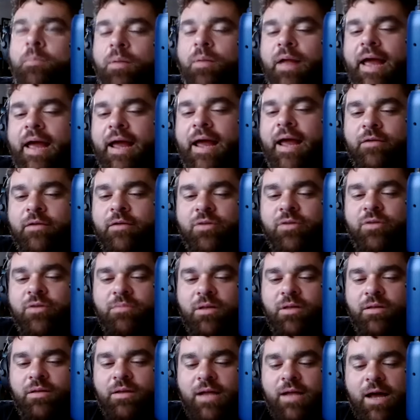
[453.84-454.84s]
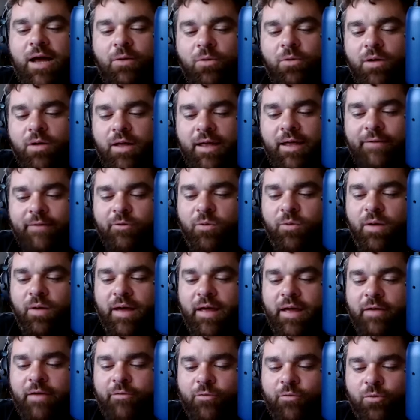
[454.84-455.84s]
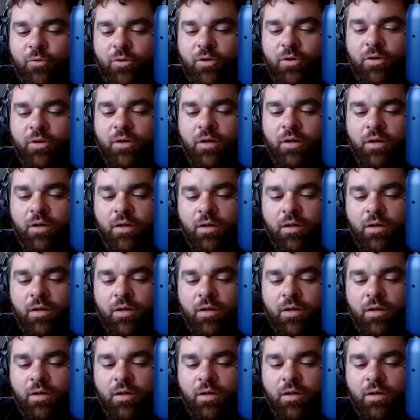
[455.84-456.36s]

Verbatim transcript: plan of something that I want to give away for